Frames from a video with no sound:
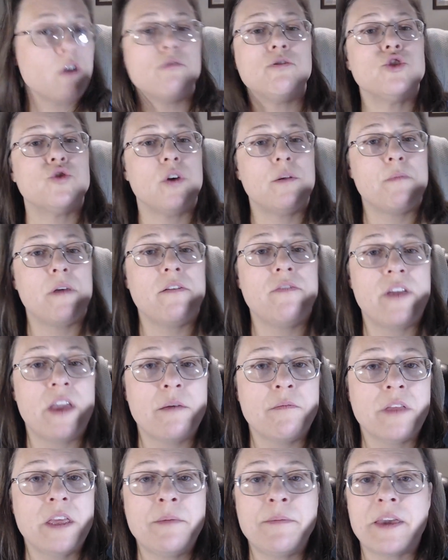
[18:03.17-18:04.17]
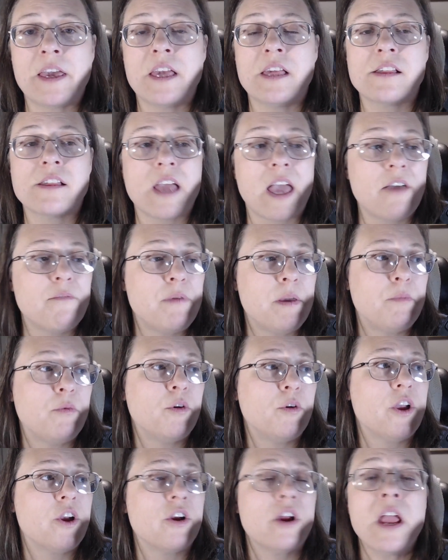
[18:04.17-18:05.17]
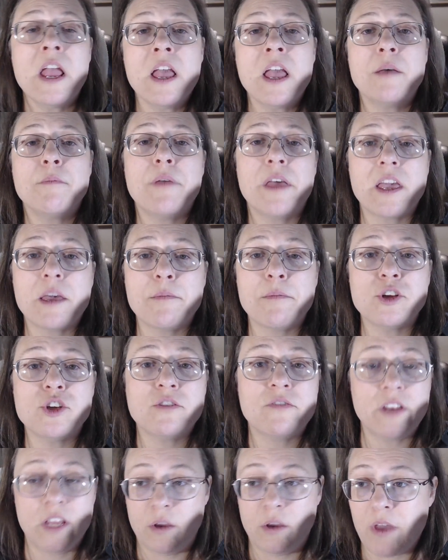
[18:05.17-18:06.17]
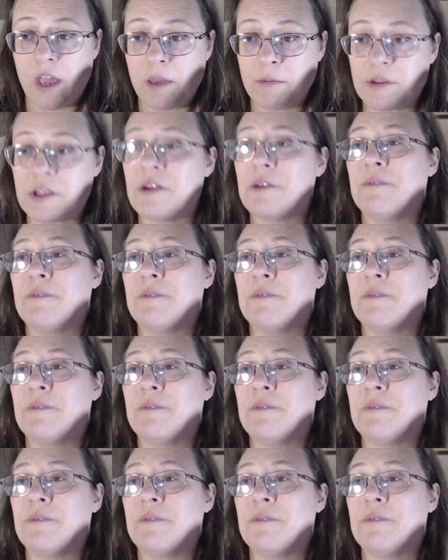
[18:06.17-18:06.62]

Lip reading: join my family, because I have people here playing a bunch of video games.